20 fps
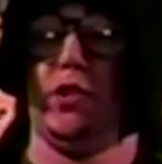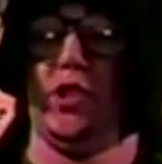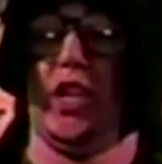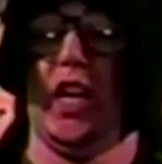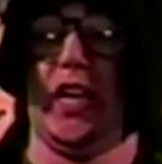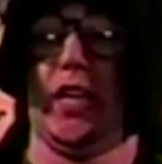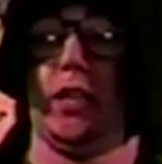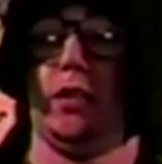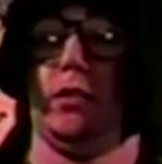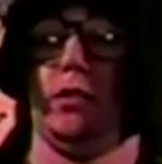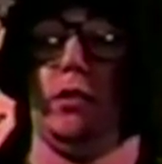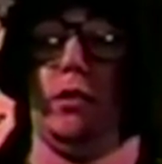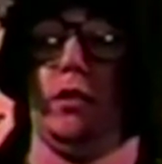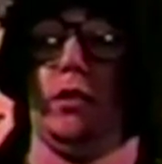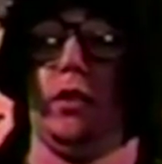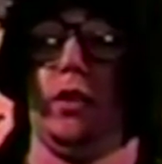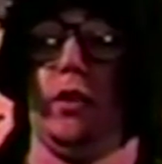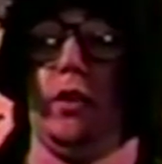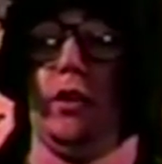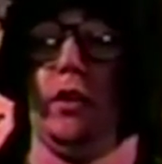Done.
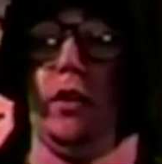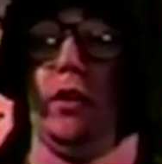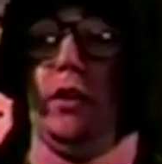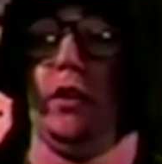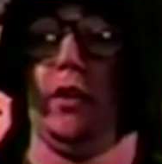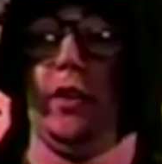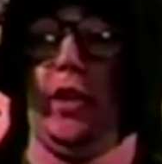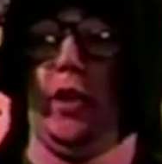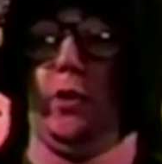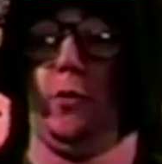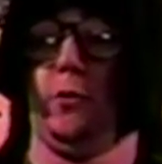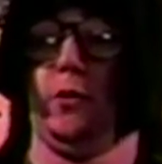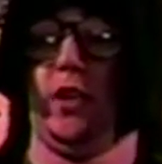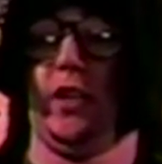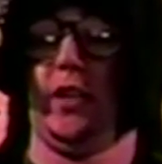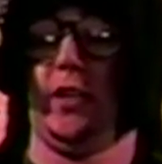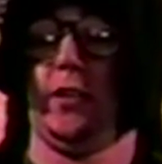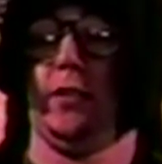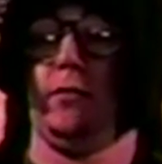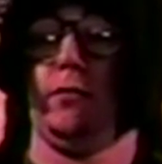Yeah, for the